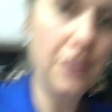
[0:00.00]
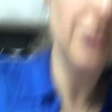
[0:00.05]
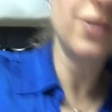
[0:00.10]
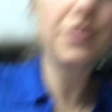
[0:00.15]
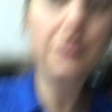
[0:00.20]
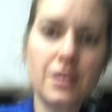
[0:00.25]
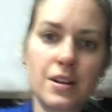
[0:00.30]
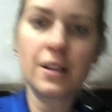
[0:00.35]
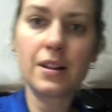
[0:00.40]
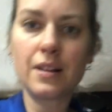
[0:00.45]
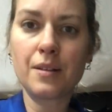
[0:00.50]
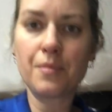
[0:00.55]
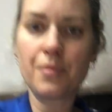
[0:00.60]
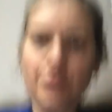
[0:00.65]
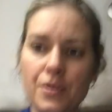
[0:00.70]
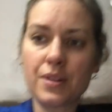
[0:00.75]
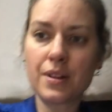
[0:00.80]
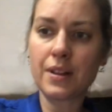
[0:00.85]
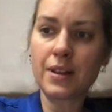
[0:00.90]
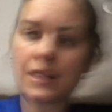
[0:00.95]
then you're just going to
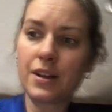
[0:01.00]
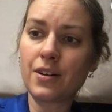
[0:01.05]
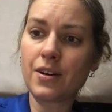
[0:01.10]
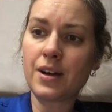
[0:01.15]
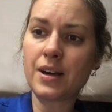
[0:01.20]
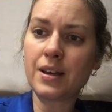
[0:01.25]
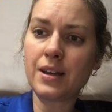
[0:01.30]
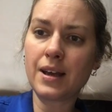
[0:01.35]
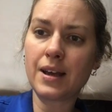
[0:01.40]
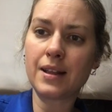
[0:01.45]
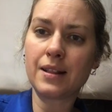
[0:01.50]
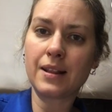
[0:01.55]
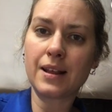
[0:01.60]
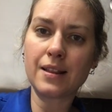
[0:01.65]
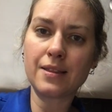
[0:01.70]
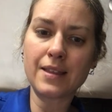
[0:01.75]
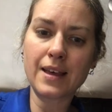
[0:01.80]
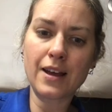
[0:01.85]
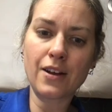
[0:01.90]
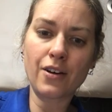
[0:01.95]
put the lid on and
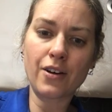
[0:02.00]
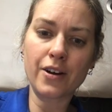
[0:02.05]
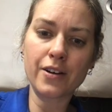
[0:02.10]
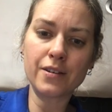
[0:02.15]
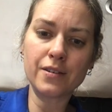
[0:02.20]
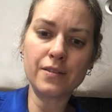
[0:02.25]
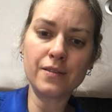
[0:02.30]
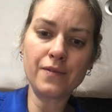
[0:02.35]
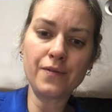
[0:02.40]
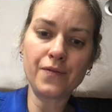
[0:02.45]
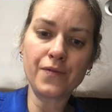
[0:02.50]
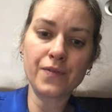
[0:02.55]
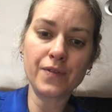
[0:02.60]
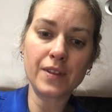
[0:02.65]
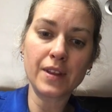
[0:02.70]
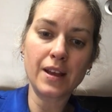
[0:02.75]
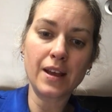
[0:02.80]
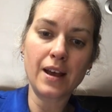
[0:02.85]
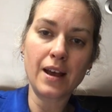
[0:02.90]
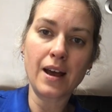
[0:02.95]
let that harden.
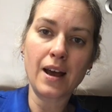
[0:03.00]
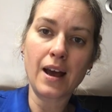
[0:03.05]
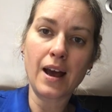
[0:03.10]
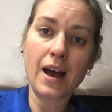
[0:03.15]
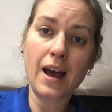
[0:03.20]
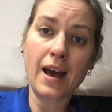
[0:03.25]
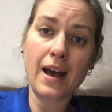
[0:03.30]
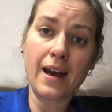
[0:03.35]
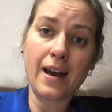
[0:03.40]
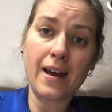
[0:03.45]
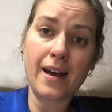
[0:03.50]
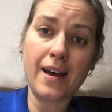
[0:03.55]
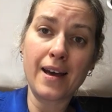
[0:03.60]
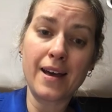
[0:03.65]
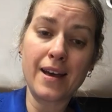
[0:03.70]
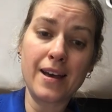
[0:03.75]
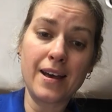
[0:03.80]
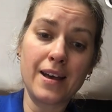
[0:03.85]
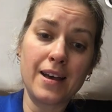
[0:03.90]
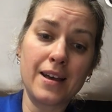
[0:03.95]

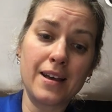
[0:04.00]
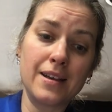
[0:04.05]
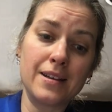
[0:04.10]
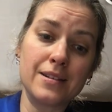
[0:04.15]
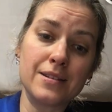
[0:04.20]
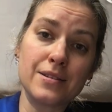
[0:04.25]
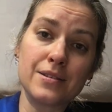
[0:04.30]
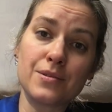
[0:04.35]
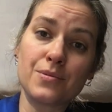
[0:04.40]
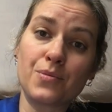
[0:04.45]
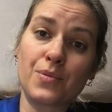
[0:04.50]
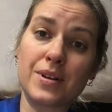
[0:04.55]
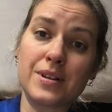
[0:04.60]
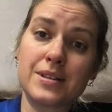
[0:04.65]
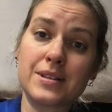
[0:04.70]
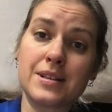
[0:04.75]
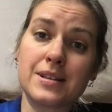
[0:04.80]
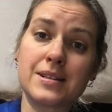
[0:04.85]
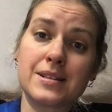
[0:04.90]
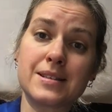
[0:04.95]
And
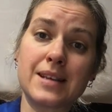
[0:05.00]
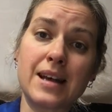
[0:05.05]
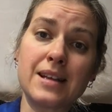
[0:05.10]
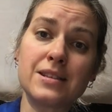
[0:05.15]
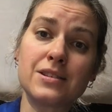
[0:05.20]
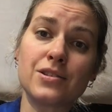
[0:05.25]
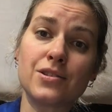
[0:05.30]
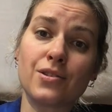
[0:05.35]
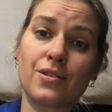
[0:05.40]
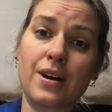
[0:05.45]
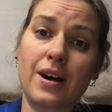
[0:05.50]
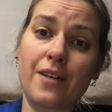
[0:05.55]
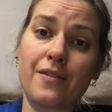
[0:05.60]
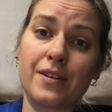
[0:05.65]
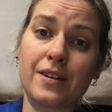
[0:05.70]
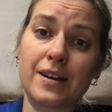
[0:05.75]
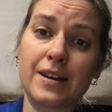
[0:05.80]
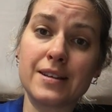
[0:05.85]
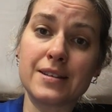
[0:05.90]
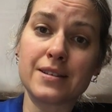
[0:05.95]
once it sets, you'll have
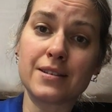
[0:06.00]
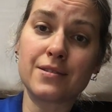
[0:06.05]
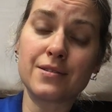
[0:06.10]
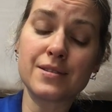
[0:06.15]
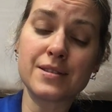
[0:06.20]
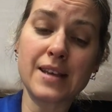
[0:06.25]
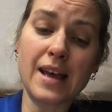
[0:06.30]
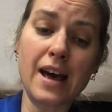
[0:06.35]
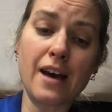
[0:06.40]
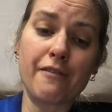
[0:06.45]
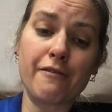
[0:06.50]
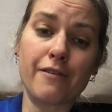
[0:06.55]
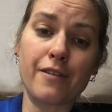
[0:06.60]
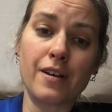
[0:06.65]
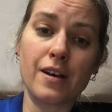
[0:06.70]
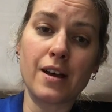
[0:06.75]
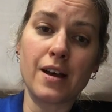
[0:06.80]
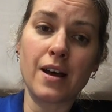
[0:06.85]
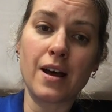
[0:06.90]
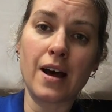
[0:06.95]
a nice little salve.
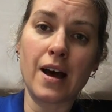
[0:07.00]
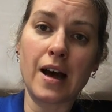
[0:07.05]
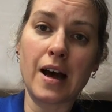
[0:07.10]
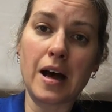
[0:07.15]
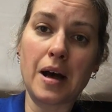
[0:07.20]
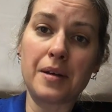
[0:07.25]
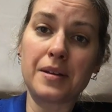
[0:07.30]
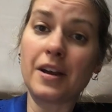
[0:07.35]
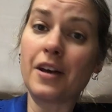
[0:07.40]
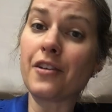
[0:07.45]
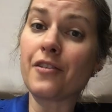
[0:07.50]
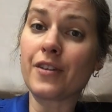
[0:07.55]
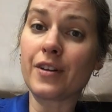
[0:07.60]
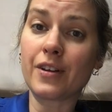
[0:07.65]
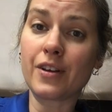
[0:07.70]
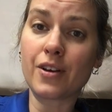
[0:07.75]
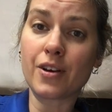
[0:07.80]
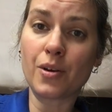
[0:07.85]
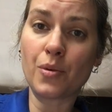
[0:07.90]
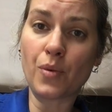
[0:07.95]
Another
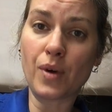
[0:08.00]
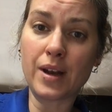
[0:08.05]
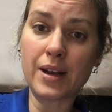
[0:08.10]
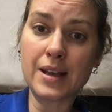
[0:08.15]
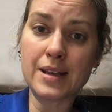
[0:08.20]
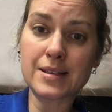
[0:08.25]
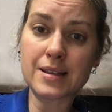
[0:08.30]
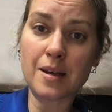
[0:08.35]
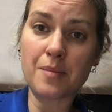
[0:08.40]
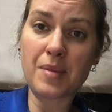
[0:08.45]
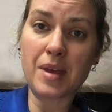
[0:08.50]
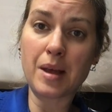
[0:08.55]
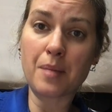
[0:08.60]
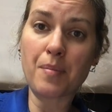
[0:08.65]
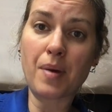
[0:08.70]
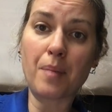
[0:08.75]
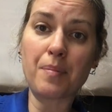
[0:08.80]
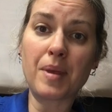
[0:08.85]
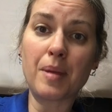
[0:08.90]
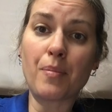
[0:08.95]
really good one is I
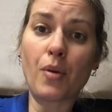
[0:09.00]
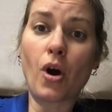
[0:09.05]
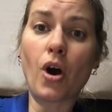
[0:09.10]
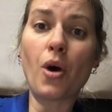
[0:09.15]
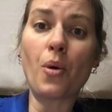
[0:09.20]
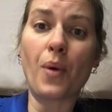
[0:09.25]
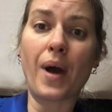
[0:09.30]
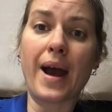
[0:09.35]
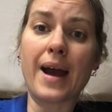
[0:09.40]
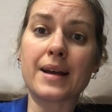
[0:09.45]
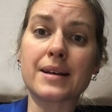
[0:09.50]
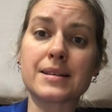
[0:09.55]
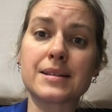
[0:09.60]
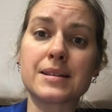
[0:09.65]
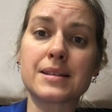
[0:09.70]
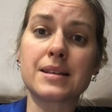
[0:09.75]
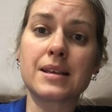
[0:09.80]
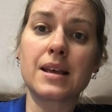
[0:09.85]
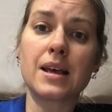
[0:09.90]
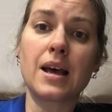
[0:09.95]
make puppy paw
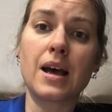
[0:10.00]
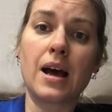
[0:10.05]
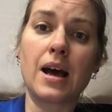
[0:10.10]
wax,